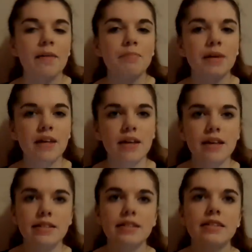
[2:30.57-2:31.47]

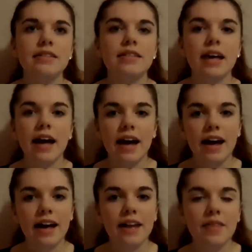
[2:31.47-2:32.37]
Because
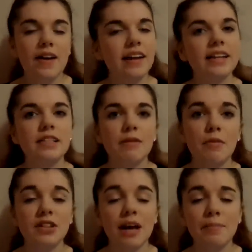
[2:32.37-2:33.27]
then I can spend more
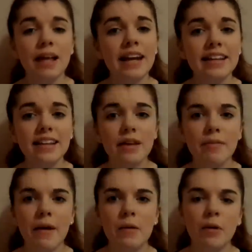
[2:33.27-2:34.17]
time planning them,
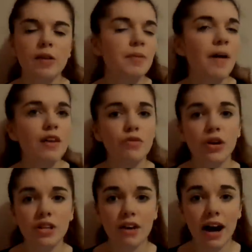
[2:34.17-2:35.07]
and they'll probably be better for
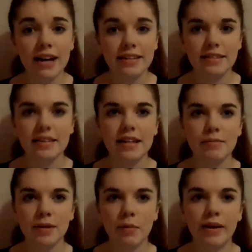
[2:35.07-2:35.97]
you guys instead of
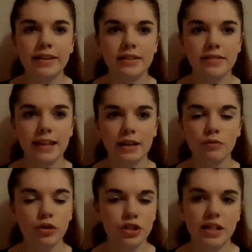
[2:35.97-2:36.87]
me
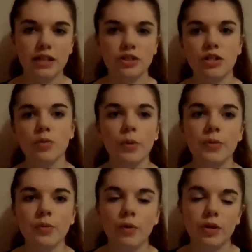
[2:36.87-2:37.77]
rushing to do
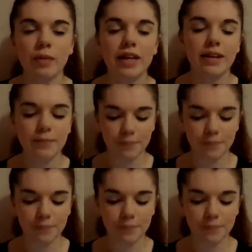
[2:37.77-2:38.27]
one a week.